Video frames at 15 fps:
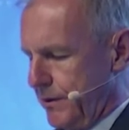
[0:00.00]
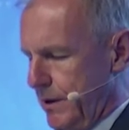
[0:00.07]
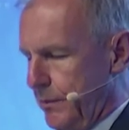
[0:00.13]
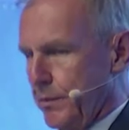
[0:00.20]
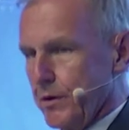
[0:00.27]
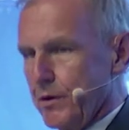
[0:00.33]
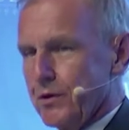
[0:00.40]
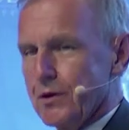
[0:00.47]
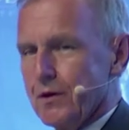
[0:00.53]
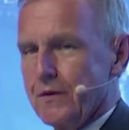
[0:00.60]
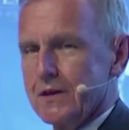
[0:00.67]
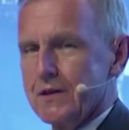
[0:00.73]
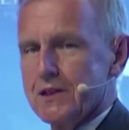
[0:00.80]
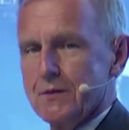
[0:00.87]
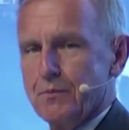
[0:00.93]
the
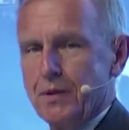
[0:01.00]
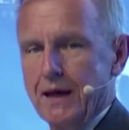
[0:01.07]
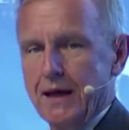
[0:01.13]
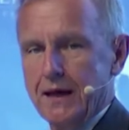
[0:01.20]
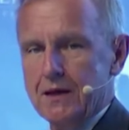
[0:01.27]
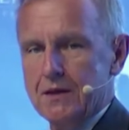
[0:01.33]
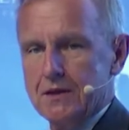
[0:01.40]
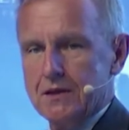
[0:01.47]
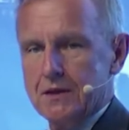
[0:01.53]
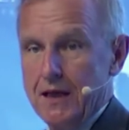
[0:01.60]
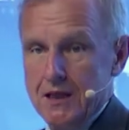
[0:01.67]
post-Soviet space